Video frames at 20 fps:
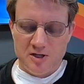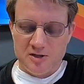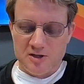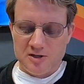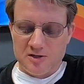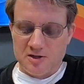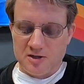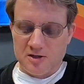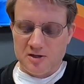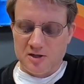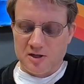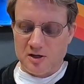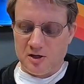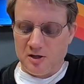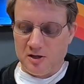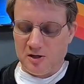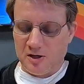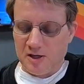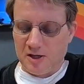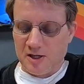They started
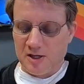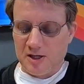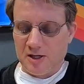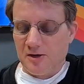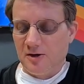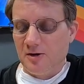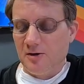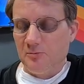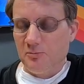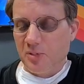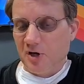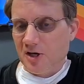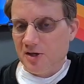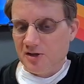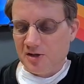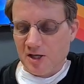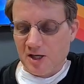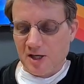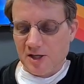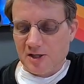calling it bun
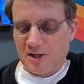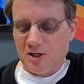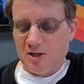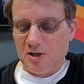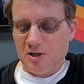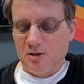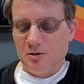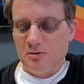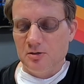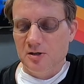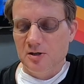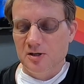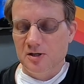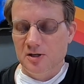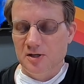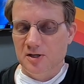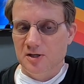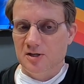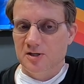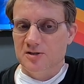taco.
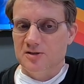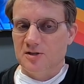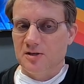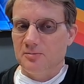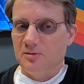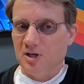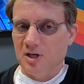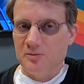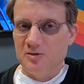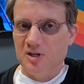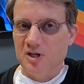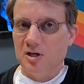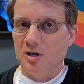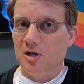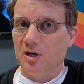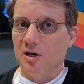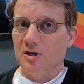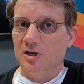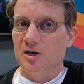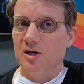Sometimes they
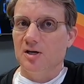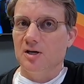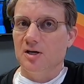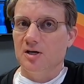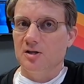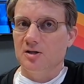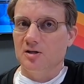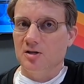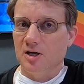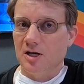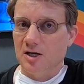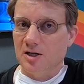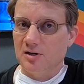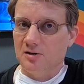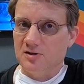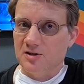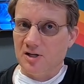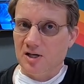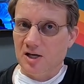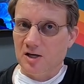called it taco
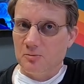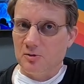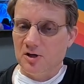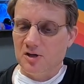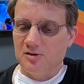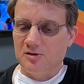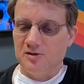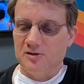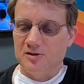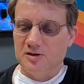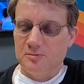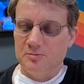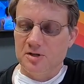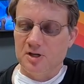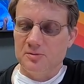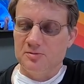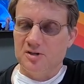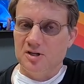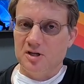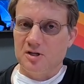sandwich,
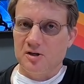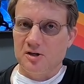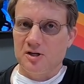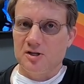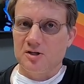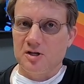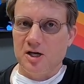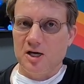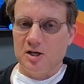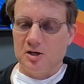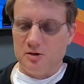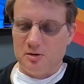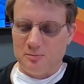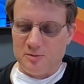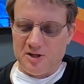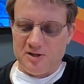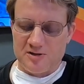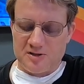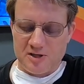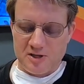sometimes they called it taco
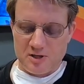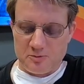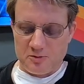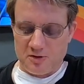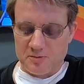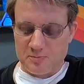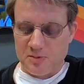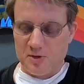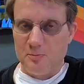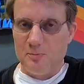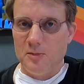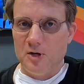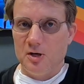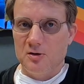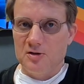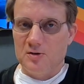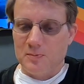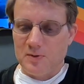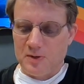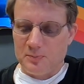meat sandwich, but
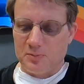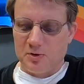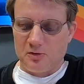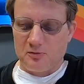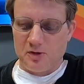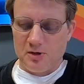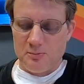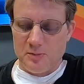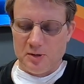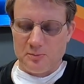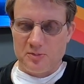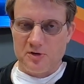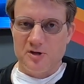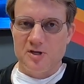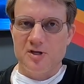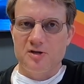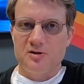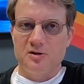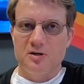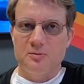most people remember
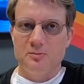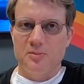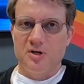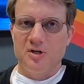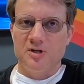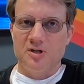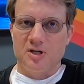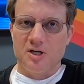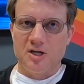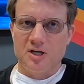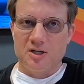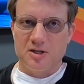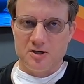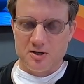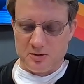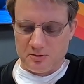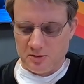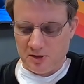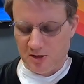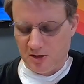the term bun
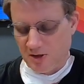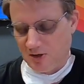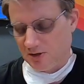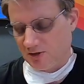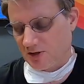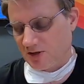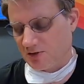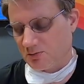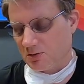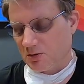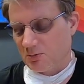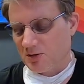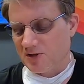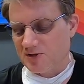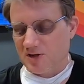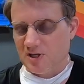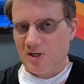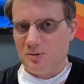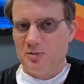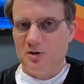taco. That's what we
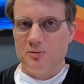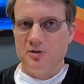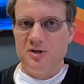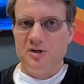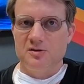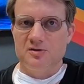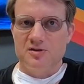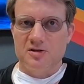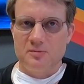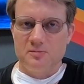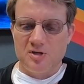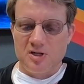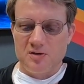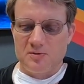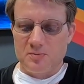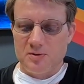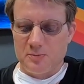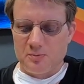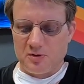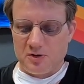say, but we know
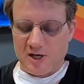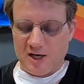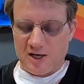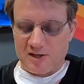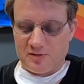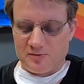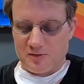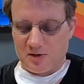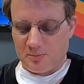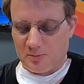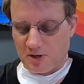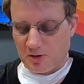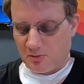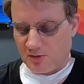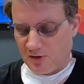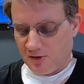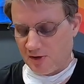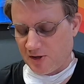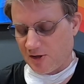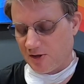sometimes people ask for it by
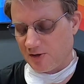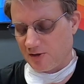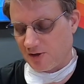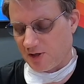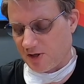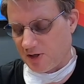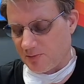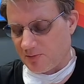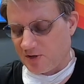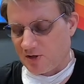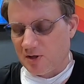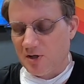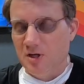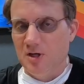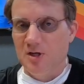one of the other names.